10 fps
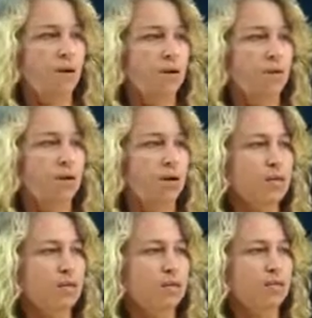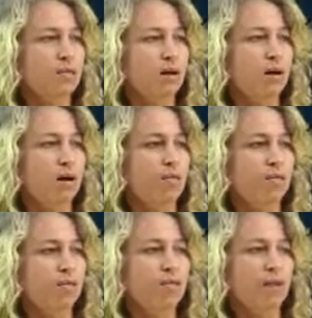We're crossing 3
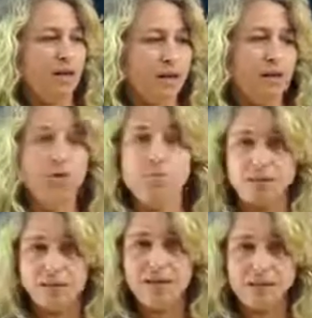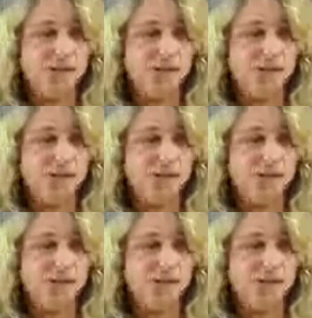off. Can you predict